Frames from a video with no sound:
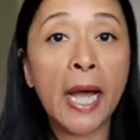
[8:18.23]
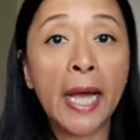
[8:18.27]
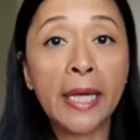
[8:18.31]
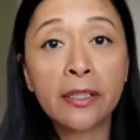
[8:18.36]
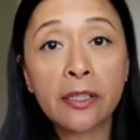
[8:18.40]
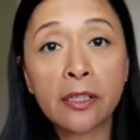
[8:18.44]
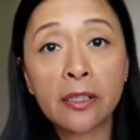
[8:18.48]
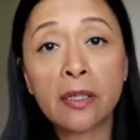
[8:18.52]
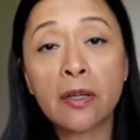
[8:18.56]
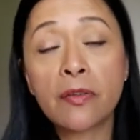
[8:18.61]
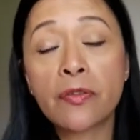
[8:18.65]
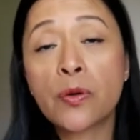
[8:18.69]
And
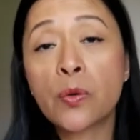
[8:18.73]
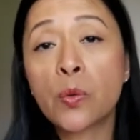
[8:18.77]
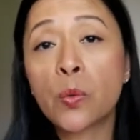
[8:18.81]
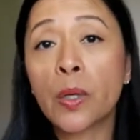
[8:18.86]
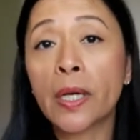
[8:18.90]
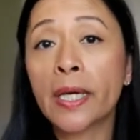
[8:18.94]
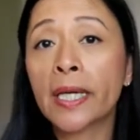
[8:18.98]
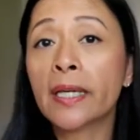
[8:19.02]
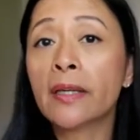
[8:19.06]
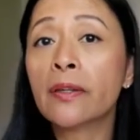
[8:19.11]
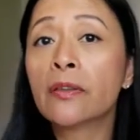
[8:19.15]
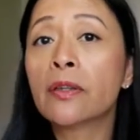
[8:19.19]
another
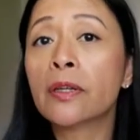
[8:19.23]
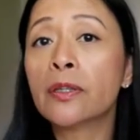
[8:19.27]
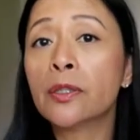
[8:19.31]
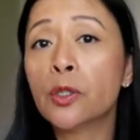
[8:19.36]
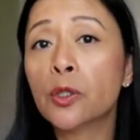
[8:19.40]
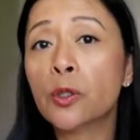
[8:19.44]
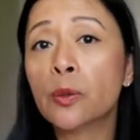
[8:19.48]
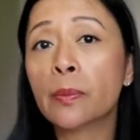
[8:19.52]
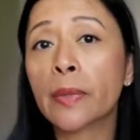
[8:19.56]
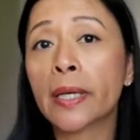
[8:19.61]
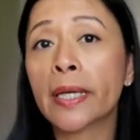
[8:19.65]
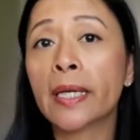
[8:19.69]
way that
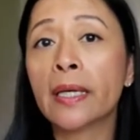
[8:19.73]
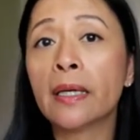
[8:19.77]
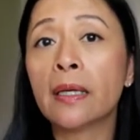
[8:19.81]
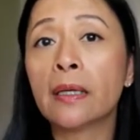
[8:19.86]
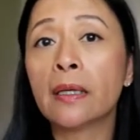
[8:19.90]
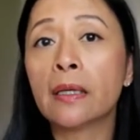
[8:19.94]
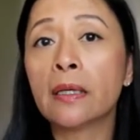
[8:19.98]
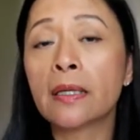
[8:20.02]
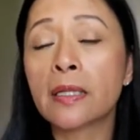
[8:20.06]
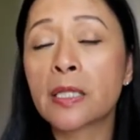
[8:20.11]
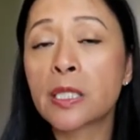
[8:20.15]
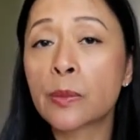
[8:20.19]
you may
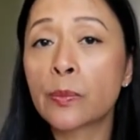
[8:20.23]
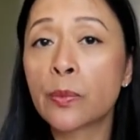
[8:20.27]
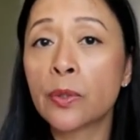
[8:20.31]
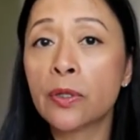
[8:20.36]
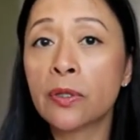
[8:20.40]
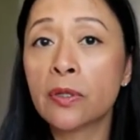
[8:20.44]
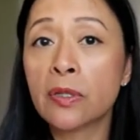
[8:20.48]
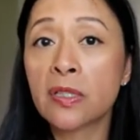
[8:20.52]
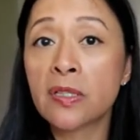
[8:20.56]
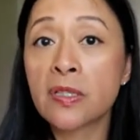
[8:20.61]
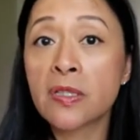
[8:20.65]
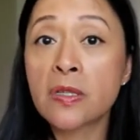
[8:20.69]

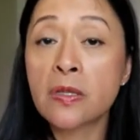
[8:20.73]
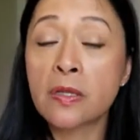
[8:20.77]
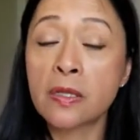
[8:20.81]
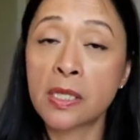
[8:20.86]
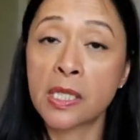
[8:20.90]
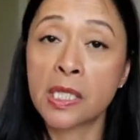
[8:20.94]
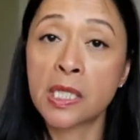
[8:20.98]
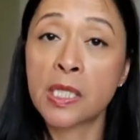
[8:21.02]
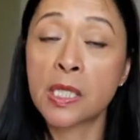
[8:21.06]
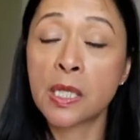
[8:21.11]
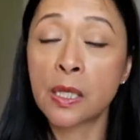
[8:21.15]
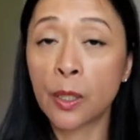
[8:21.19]
experience
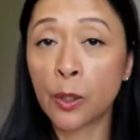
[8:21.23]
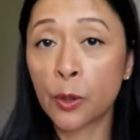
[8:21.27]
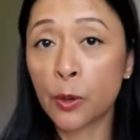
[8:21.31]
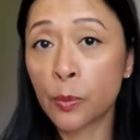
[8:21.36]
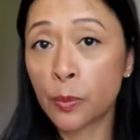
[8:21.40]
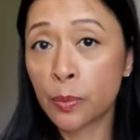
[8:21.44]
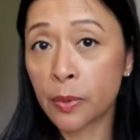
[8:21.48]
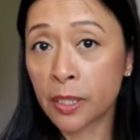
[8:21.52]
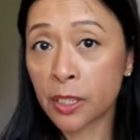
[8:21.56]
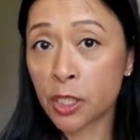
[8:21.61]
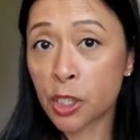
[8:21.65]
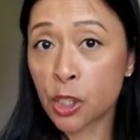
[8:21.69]
this low
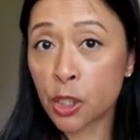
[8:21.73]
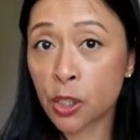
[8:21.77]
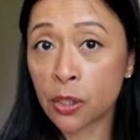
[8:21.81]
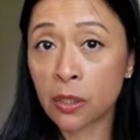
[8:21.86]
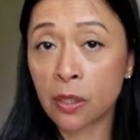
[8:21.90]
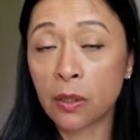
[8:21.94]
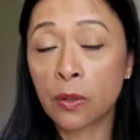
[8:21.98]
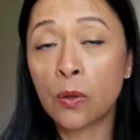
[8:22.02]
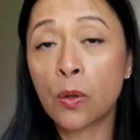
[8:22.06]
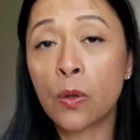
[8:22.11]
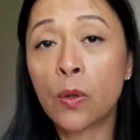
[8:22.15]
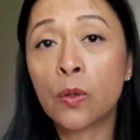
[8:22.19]
blood
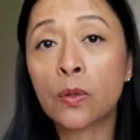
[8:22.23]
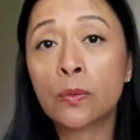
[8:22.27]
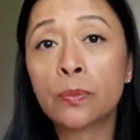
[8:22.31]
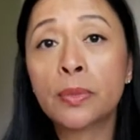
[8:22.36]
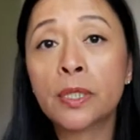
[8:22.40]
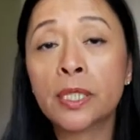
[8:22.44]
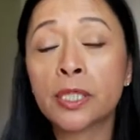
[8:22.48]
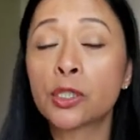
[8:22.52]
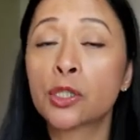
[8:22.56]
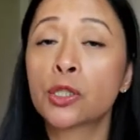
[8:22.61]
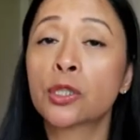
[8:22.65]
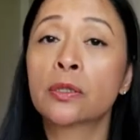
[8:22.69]
sugar or
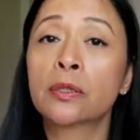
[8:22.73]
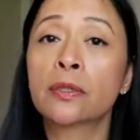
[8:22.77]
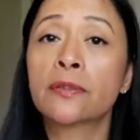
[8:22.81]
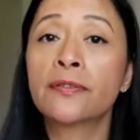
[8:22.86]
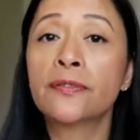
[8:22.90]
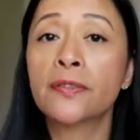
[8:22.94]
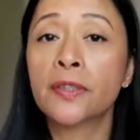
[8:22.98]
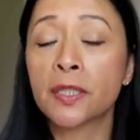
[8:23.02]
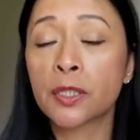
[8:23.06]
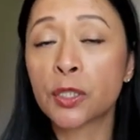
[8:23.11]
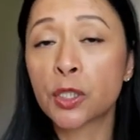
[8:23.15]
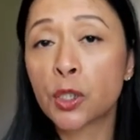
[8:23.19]
blood sugar
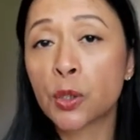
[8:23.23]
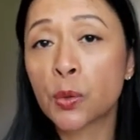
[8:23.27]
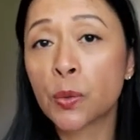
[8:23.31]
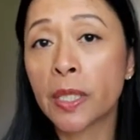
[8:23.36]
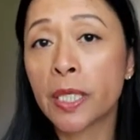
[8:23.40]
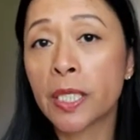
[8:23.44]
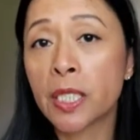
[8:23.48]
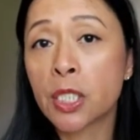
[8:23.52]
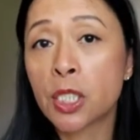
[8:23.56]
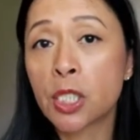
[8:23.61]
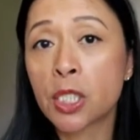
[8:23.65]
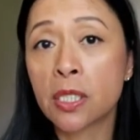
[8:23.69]

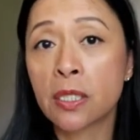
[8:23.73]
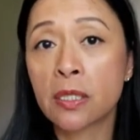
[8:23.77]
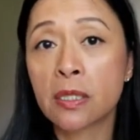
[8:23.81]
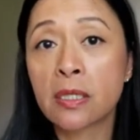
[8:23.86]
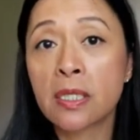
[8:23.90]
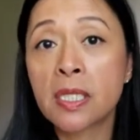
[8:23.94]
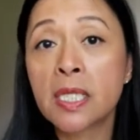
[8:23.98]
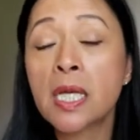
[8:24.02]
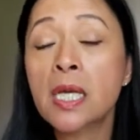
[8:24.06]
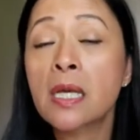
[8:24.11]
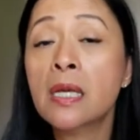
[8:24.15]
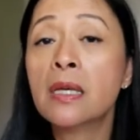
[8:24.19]

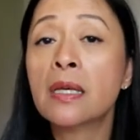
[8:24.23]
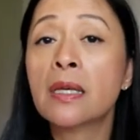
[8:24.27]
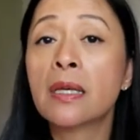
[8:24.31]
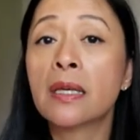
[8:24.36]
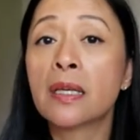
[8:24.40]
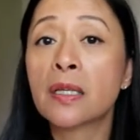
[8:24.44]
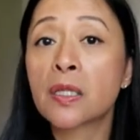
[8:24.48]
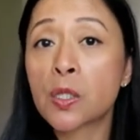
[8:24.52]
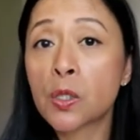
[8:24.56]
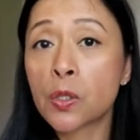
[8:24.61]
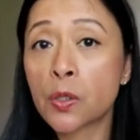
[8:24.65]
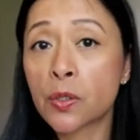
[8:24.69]
fluctuations
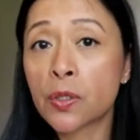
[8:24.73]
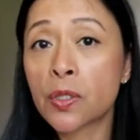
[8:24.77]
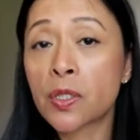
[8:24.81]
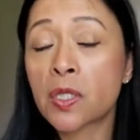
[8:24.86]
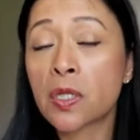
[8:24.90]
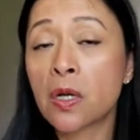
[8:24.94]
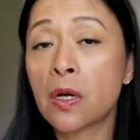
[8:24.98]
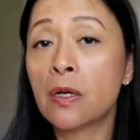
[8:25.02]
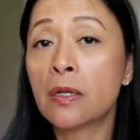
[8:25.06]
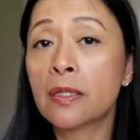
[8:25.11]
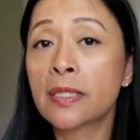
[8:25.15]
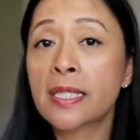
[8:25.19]
is you
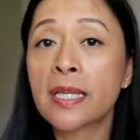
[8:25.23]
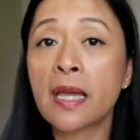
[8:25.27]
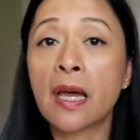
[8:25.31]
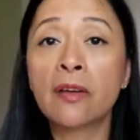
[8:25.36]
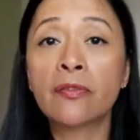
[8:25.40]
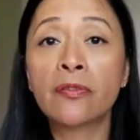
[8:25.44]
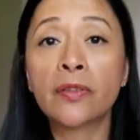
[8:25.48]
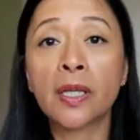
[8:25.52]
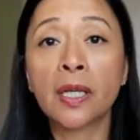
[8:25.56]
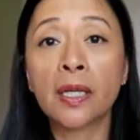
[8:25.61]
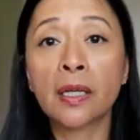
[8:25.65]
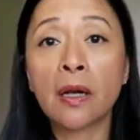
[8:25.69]
start
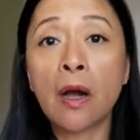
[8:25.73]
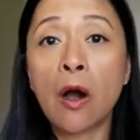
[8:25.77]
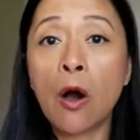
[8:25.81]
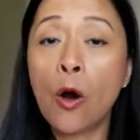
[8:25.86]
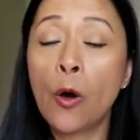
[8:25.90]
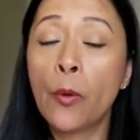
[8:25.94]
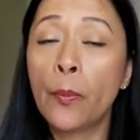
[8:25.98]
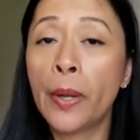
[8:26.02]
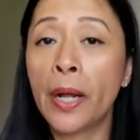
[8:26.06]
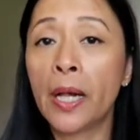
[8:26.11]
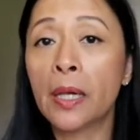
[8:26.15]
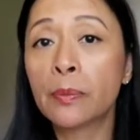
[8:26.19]
having
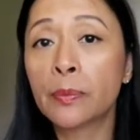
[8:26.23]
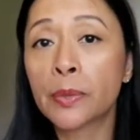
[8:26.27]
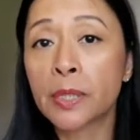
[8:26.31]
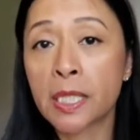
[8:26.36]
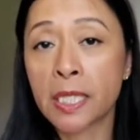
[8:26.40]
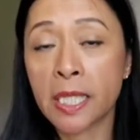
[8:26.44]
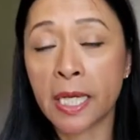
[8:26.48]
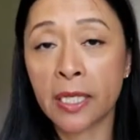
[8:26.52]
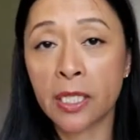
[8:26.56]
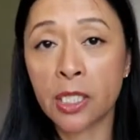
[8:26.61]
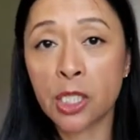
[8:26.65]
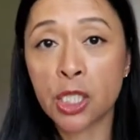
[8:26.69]
heart
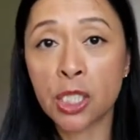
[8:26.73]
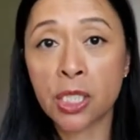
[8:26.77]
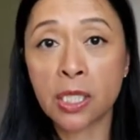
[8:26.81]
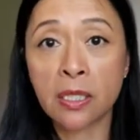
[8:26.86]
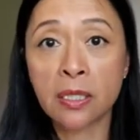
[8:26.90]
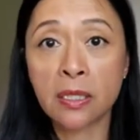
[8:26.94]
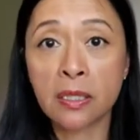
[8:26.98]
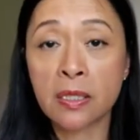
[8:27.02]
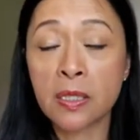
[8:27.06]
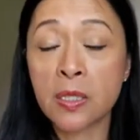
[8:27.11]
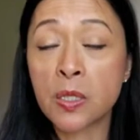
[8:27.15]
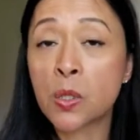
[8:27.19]

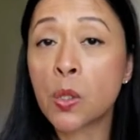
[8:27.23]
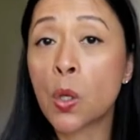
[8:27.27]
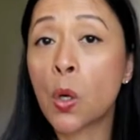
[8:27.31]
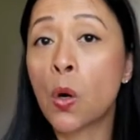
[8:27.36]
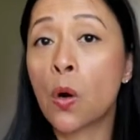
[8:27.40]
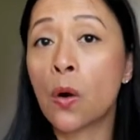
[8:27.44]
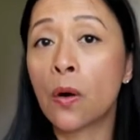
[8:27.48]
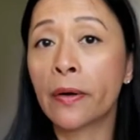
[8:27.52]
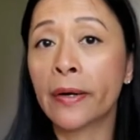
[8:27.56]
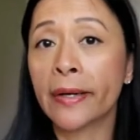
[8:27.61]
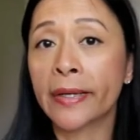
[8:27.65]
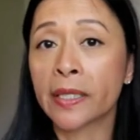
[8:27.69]
palpitations
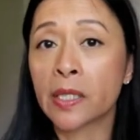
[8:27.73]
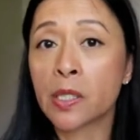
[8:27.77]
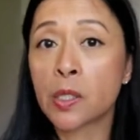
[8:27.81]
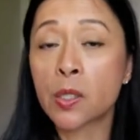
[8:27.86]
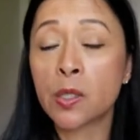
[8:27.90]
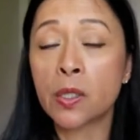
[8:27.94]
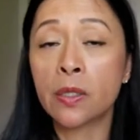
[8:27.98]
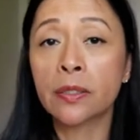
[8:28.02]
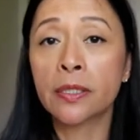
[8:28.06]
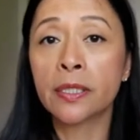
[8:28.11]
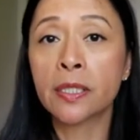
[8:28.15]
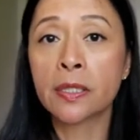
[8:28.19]
or
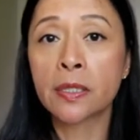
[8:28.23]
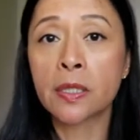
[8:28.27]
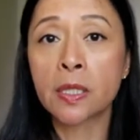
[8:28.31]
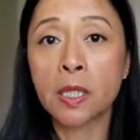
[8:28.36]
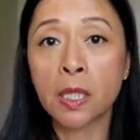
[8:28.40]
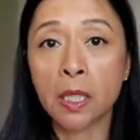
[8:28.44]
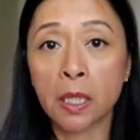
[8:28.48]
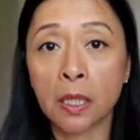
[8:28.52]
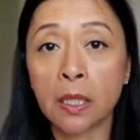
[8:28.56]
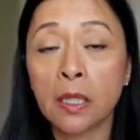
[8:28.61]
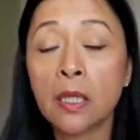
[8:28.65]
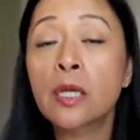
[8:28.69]

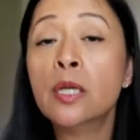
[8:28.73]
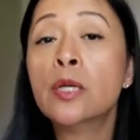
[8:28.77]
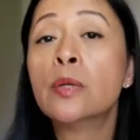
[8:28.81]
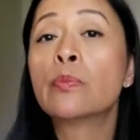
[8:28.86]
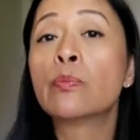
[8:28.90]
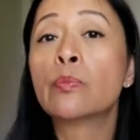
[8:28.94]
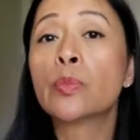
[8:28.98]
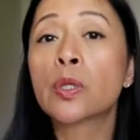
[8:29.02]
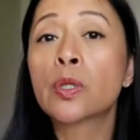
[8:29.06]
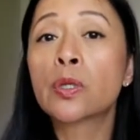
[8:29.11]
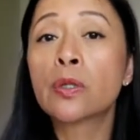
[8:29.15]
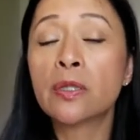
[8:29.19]
anxiety
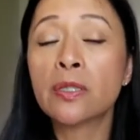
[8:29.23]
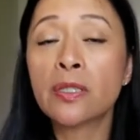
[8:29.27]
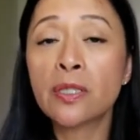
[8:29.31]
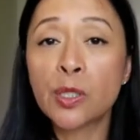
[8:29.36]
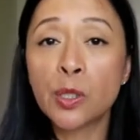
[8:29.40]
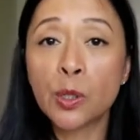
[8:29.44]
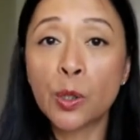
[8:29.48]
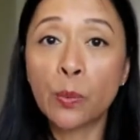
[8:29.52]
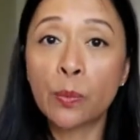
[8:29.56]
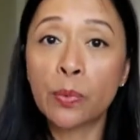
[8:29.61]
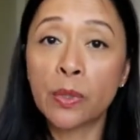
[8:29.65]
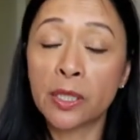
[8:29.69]

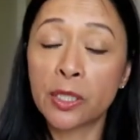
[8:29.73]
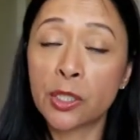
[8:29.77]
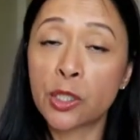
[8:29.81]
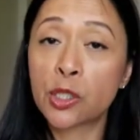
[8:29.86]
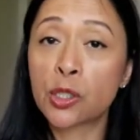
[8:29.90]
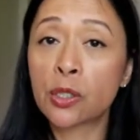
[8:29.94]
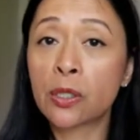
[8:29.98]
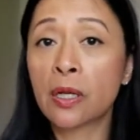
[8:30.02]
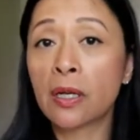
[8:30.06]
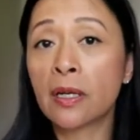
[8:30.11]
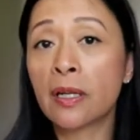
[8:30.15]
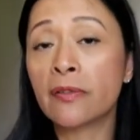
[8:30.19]
because your blood
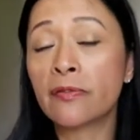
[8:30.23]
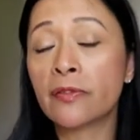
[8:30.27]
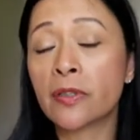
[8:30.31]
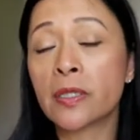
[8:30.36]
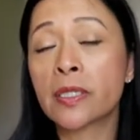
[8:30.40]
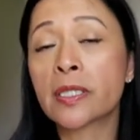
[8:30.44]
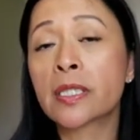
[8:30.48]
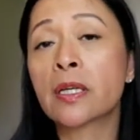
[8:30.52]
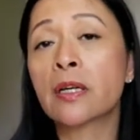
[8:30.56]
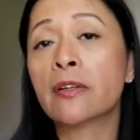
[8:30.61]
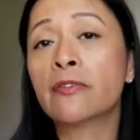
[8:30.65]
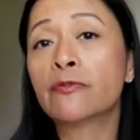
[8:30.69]
sugar
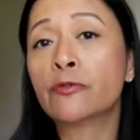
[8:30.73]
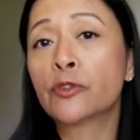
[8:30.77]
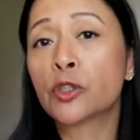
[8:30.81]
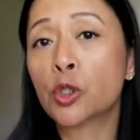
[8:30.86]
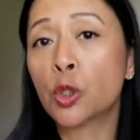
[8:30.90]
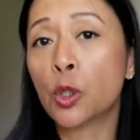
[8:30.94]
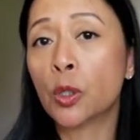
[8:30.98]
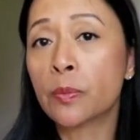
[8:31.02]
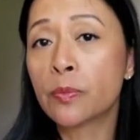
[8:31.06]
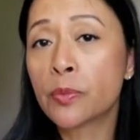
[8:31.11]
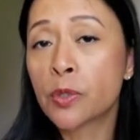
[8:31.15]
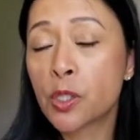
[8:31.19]
levels have
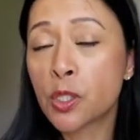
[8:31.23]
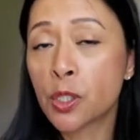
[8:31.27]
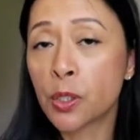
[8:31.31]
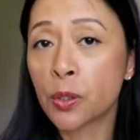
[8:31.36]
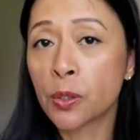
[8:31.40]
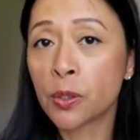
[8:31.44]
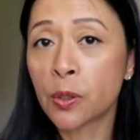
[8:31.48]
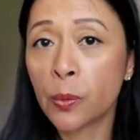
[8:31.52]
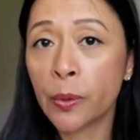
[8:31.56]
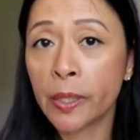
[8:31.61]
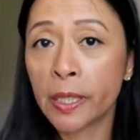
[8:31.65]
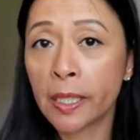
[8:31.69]
dropped
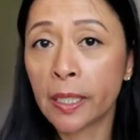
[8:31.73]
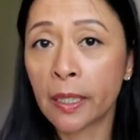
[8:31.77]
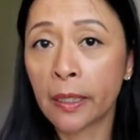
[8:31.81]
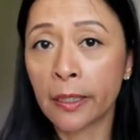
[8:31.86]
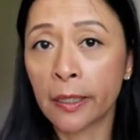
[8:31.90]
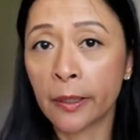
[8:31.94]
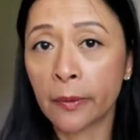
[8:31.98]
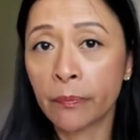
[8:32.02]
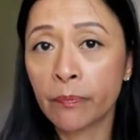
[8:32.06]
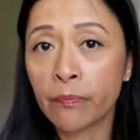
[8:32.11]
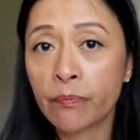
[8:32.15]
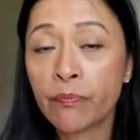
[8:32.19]
too
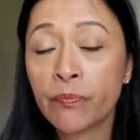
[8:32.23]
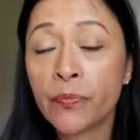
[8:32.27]
quickly.